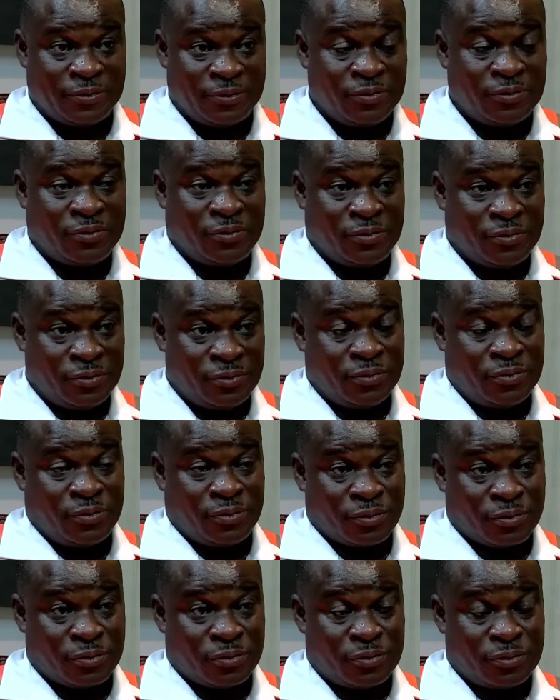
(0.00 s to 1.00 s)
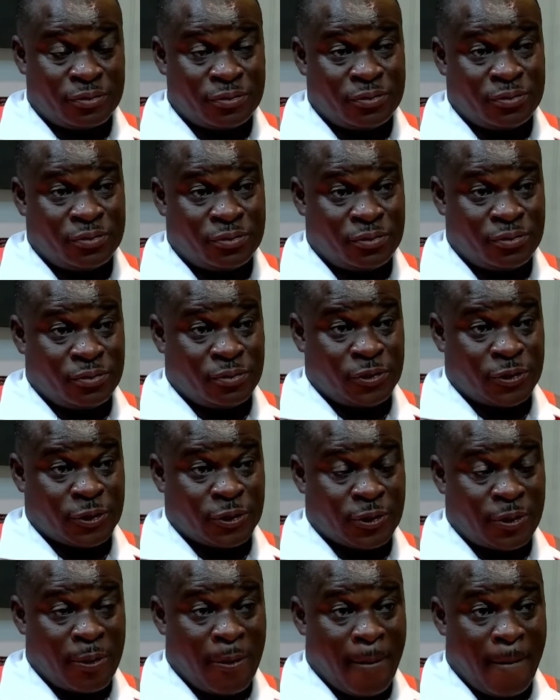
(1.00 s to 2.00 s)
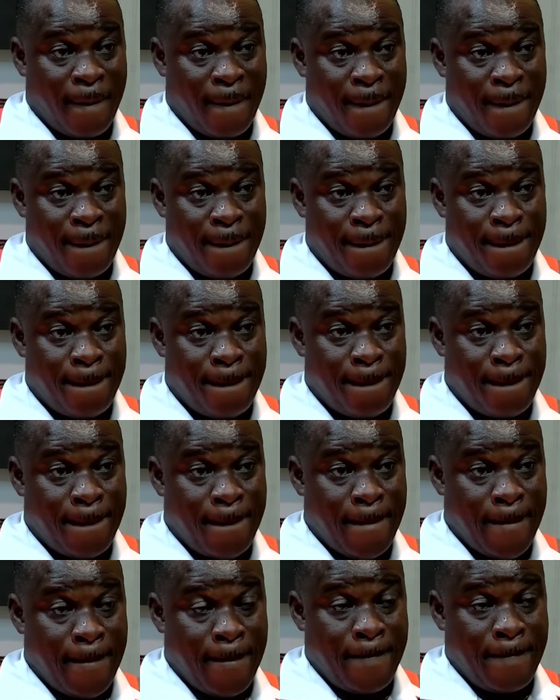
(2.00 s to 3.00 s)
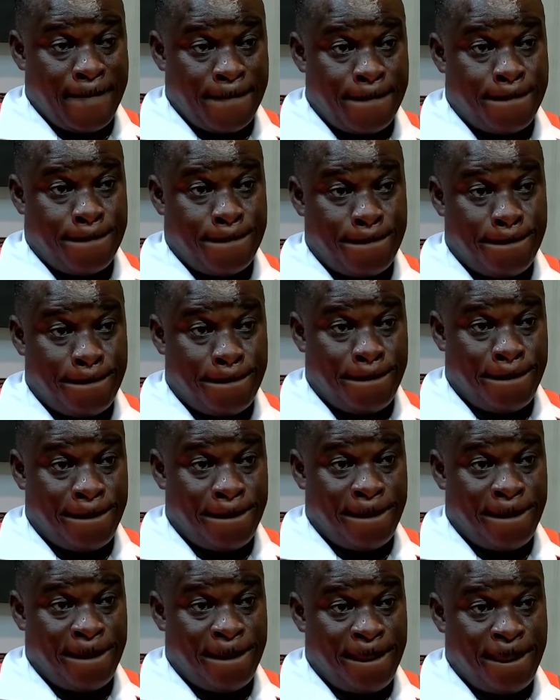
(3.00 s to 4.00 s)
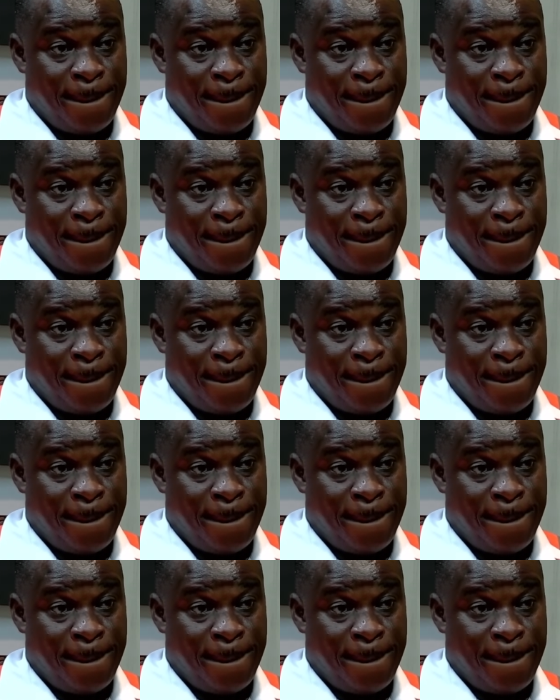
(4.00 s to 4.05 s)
So um, today is 16th. You're expecting that the